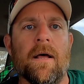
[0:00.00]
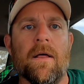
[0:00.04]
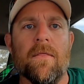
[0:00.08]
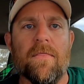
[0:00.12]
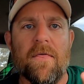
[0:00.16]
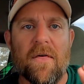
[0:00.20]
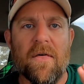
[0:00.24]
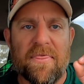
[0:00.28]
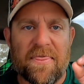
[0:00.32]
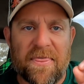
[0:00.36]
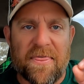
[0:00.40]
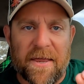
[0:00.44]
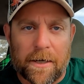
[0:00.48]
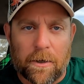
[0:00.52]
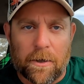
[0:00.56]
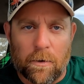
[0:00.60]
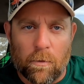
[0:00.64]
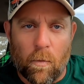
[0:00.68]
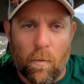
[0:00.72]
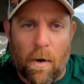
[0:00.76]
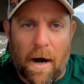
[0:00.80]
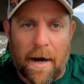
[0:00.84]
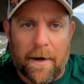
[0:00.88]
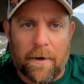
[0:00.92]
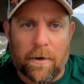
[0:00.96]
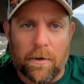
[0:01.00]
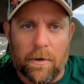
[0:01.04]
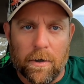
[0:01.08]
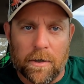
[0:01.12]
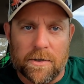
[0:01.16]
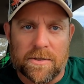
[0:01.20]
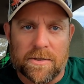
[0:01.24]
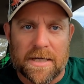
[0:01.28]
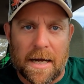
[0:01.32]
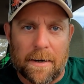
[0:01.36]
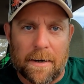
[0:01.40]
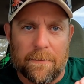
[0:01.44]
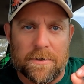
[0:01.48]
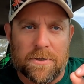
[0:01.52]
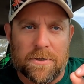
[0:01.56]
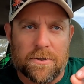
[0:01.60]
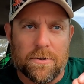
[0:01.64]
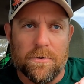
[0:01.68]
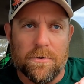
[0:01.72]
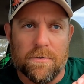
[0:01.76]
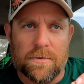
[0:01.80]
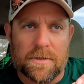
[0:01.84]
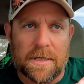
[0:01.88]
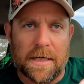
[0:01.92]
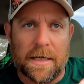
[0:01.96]
the thicker wire hooks I was
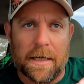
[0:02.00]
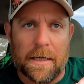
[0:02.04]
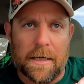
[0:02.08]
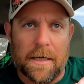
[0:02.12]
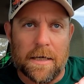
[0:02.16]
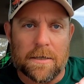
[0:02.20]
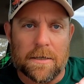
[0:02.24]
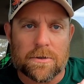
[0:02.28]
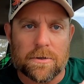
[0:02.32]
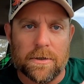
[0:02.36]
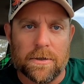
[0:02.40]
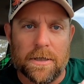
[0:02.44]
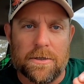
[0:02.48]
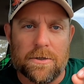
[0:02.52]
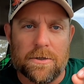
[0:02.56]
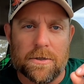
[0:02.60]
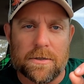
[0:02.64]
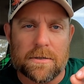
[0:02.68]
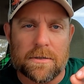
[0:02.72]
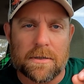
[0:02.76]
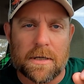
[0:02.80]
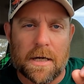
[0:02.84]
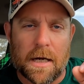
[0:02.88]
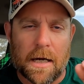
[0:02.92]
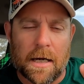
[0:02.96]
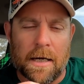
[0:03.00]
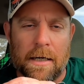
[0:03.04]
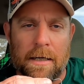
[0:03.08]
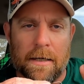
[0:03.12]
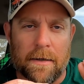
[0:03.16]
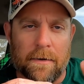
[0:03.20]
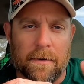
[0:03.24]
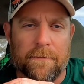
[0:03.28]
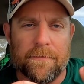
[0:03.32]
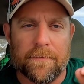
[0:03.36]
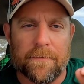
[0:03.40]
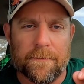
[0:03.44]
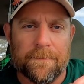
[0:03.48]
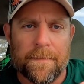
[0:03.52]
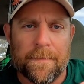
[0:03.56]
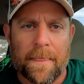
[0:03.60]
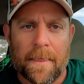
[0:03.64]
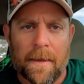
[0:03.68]
using initially just kind of,